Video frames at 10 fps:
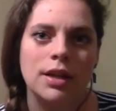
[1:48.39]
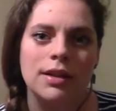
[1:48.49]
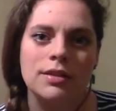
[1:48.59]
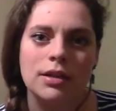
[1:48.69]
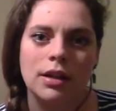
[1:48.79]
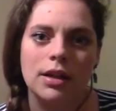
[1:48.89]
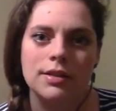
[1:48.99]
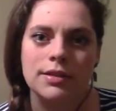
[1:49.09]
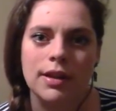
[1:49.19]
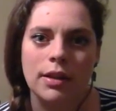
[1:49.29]
Easter
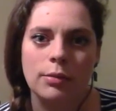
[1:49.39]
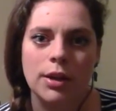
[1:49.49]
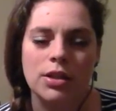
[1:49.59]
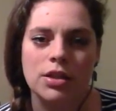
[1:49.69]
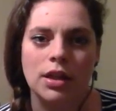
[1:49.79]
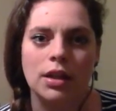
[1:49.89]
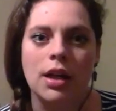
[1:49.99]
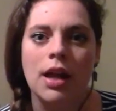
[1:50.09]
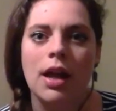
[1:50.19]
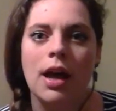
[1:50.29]
is a celebration
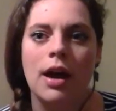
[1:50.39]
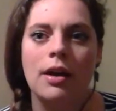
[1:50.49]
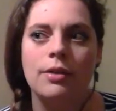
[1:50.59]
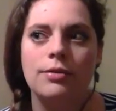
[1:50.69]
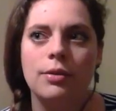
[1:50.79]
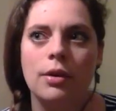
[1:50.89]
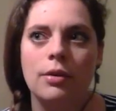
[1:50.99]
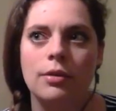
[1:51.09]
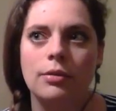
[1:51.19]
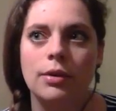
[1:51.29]
of
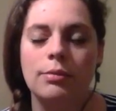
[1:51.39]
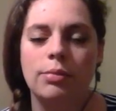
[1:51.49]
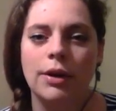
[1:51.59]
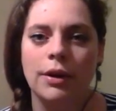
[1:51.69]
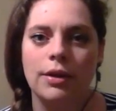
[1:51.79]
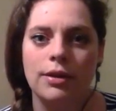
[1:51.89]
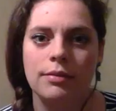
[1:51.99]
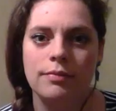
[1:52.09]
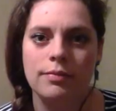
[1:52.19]
rebirth,